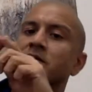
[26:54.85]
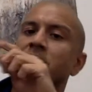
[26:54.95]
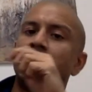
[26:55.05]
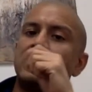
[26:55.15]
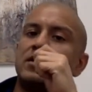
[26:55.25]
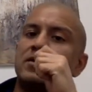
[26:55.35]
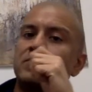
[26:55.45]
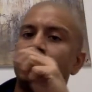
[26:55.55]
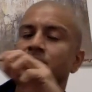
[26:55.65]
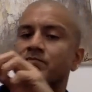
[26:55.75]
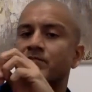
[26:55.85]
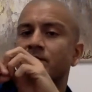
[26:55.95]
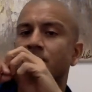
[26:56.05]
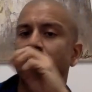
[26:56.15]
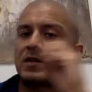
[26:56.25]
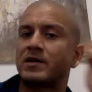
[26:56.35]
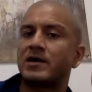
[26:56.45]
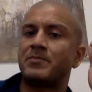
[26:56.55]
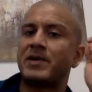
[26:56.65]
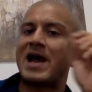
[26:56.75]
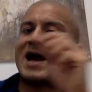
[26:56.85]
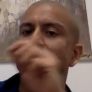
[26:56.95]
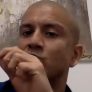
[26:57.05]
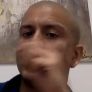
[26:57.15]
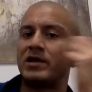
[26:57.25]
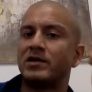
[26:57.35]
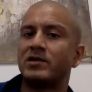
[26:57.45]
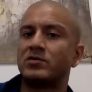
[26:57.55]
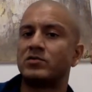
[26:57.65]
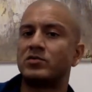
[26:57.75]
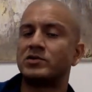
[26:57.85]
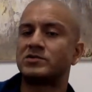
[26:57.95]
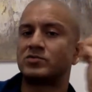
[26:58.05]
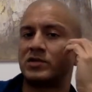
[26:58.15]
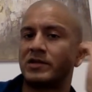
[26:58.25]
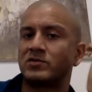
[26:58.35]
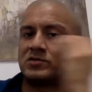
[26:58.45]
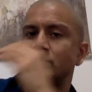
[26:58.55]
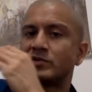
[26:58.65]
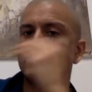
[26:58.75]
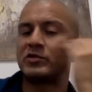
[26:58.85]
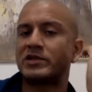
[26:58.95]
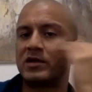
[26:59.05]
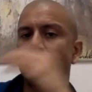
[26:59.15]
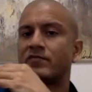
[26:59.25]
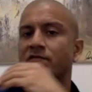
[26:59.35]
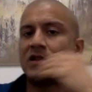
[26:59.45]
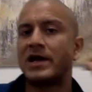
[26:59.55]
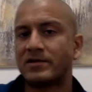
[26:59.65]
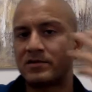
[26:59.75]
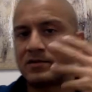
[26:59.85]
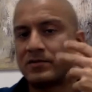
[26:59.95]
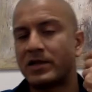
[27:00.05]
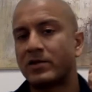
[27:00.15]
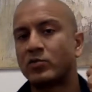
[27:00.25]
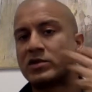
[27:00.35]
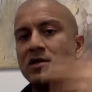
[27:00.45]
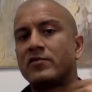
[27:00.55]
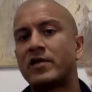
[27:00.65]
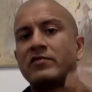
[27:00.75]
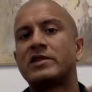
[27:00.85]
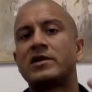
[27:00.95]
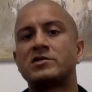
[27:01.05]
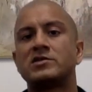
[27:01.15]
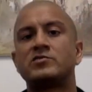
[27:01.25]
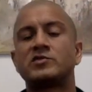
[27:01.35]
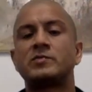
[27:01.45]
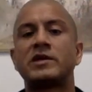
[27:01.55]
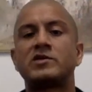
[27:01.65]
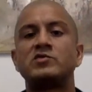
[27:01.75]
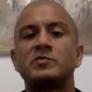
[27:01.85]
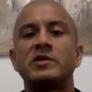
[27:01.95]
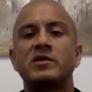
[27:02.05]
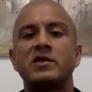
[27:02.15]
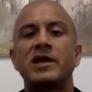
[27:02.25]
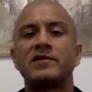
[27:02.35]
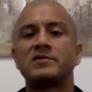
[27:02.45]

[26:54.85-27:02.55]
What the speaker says: kind of pathway, or like, because we think of light, like we think of everything in respect to speed of light.